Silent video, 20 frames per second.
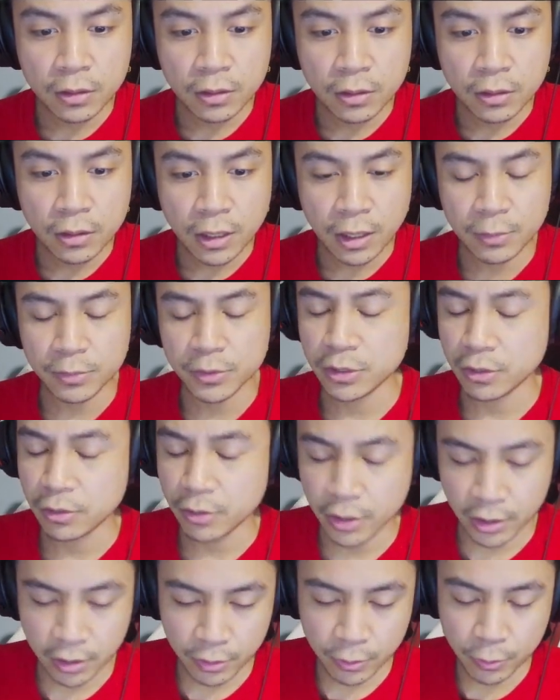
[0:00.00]
I'm
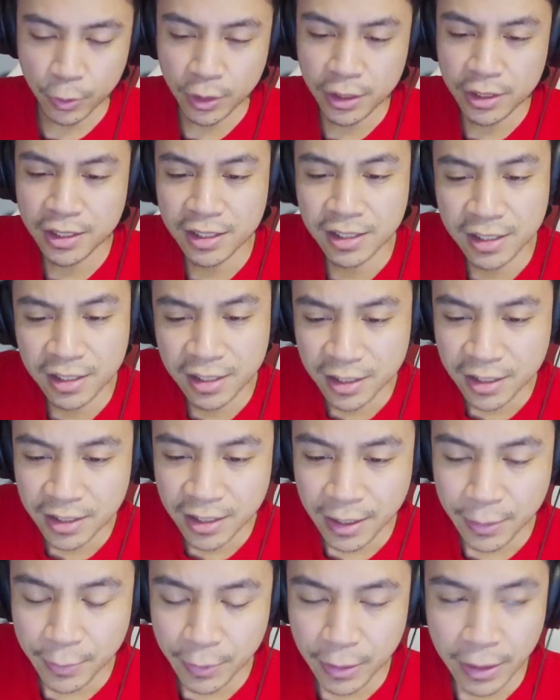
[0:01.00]
sorry, what?
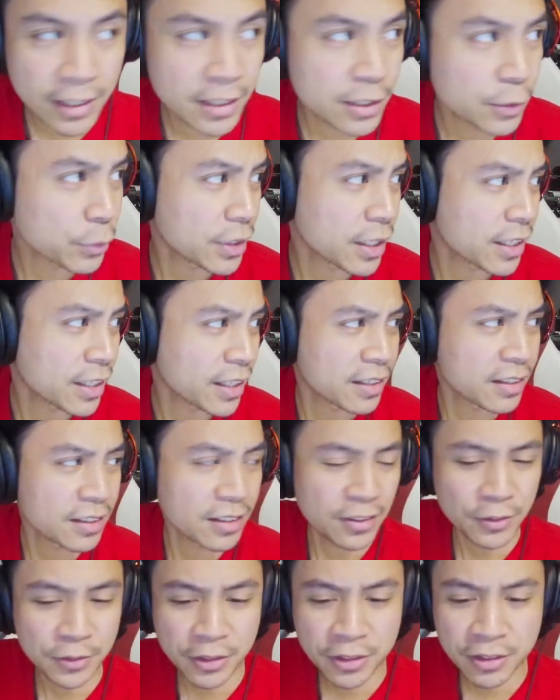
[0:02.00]
I need to read that again.
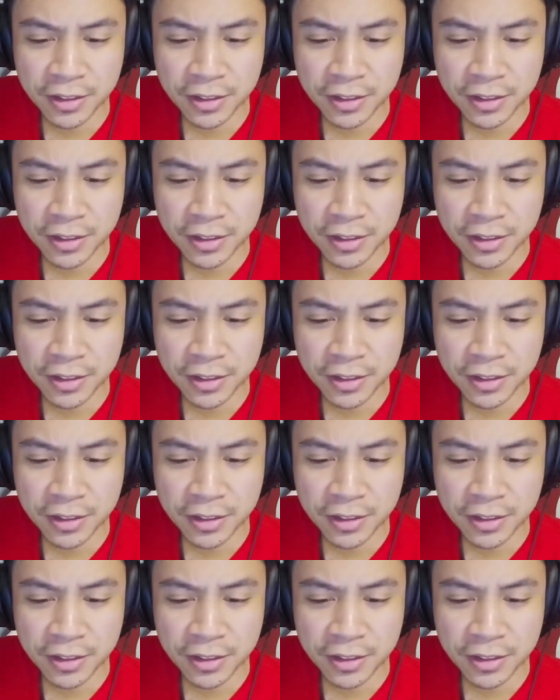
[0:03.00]
Hold on.